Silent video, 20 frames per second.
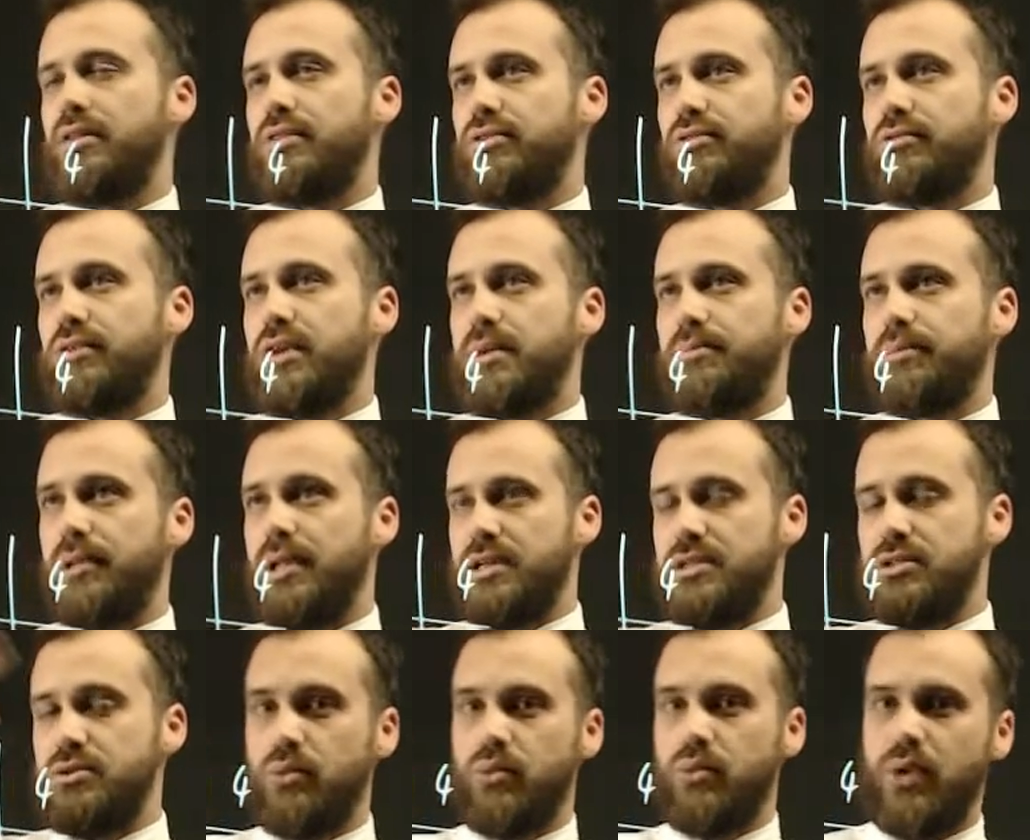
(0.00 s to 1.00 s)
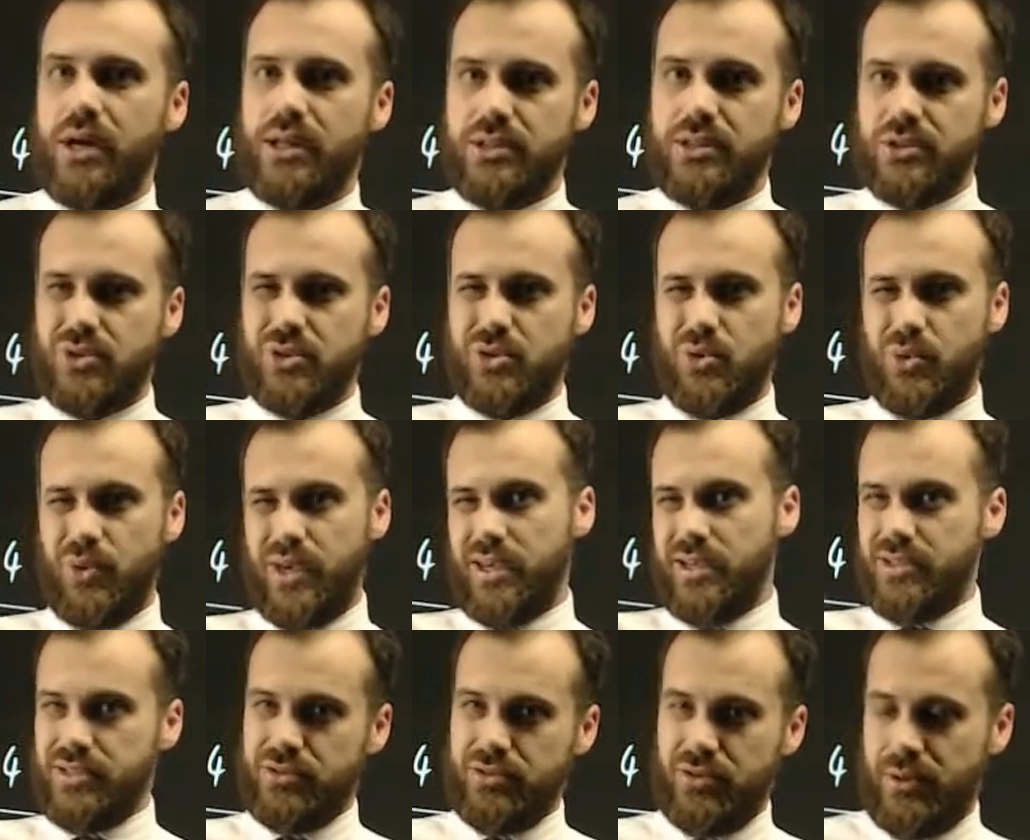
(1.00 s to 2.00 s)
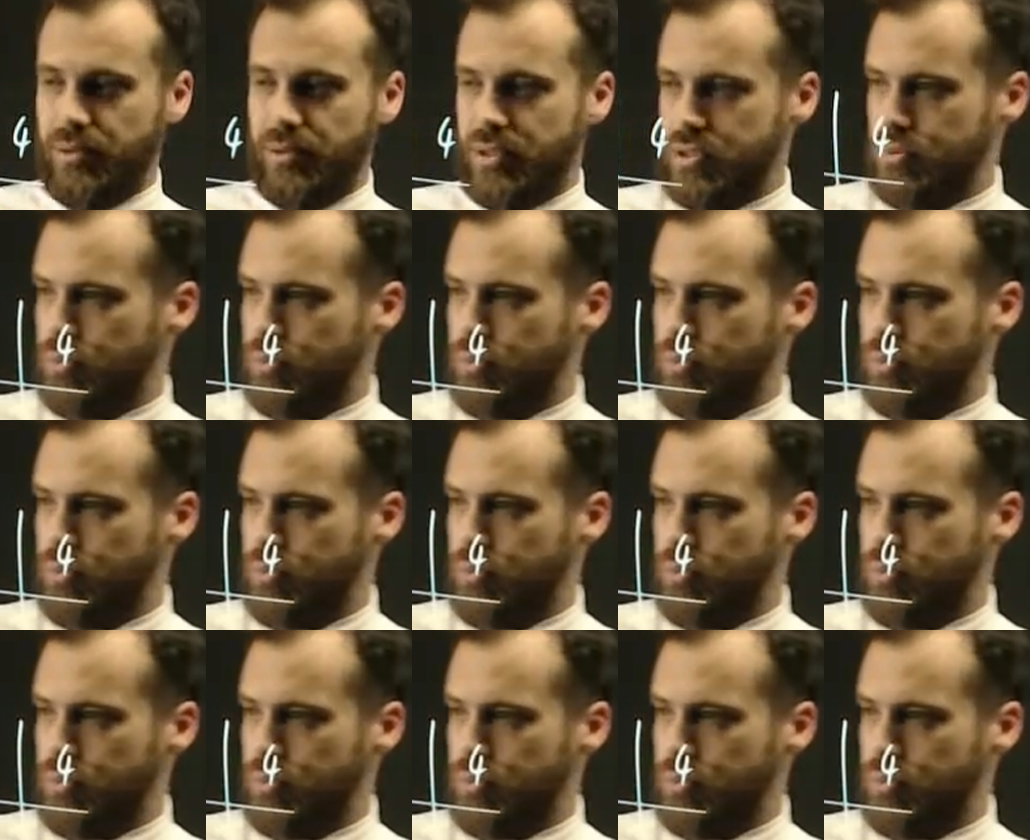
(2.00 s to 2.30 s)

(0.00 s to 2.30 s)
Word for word: 3 plus 1 squared is 3 plus